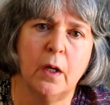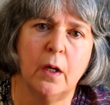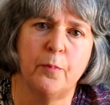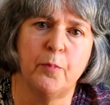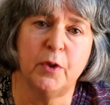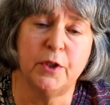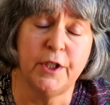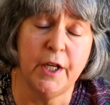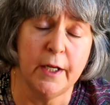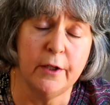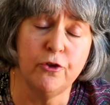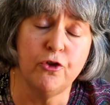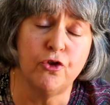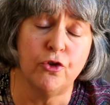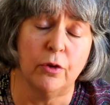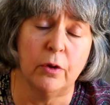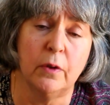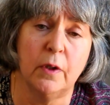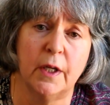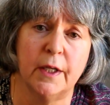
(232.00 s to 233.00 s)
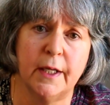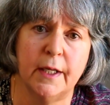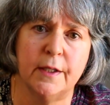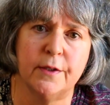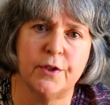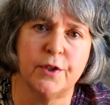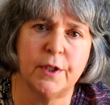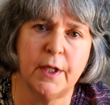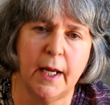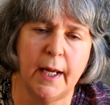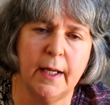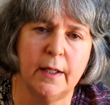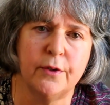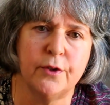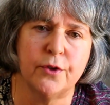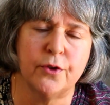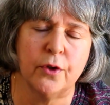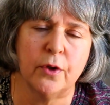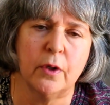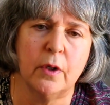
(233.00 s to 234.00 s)
potential against
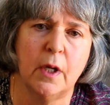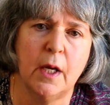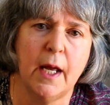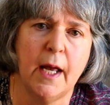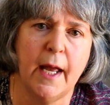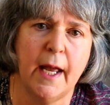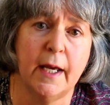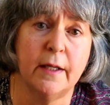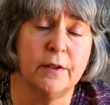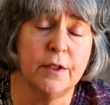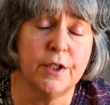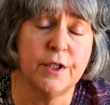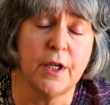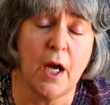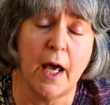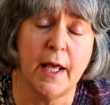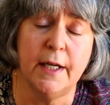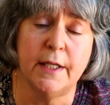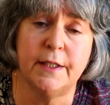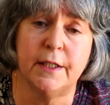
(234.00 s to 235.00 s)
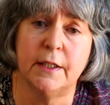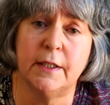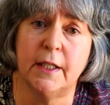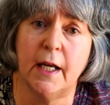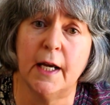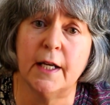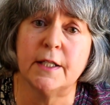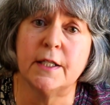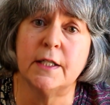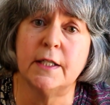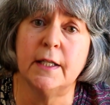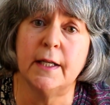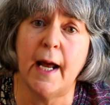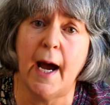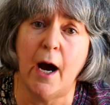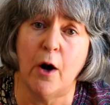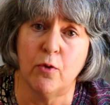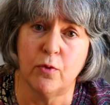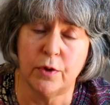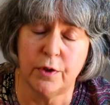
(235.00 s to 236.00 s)
cancer, and decided to test it
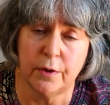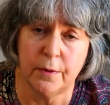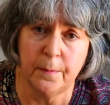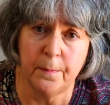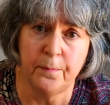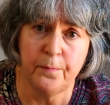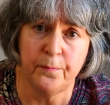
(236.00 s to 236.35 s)
out.